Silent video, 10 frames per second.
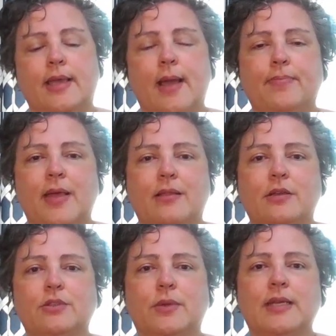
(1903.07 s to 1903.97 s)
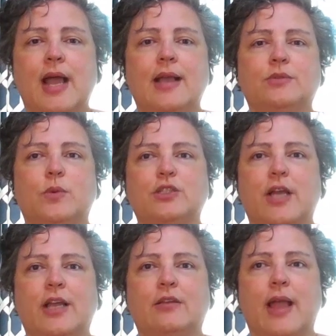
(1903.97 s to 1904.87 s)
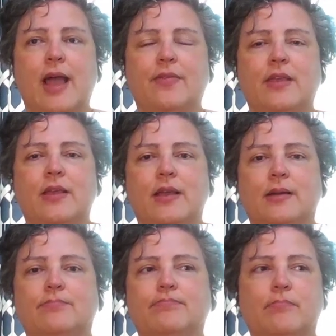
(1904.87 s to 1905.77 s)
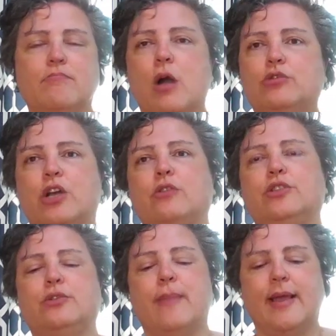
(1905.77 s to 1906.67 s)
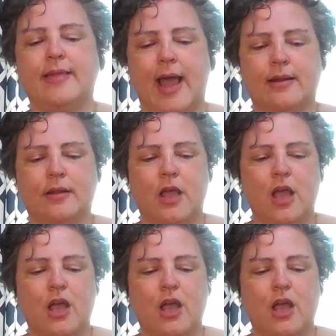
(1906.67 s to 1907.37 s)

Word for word: yep, that looks really nice. Wish I had the um, mojo to make that.